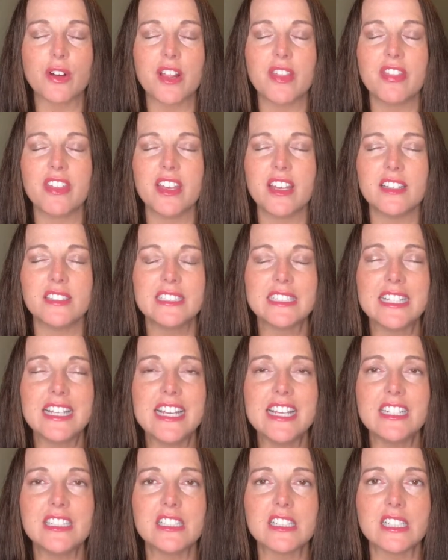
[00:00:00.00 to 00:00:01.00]
and the
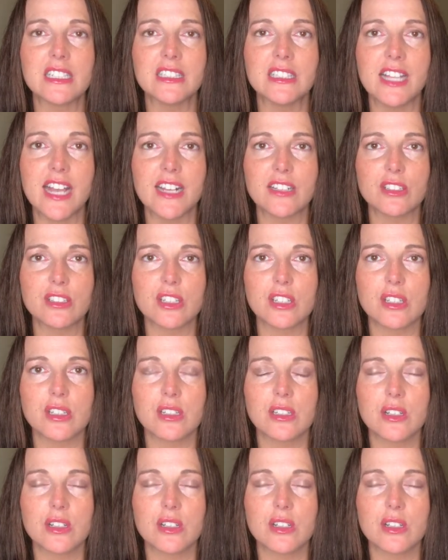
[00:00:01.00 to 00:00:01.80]
intellect.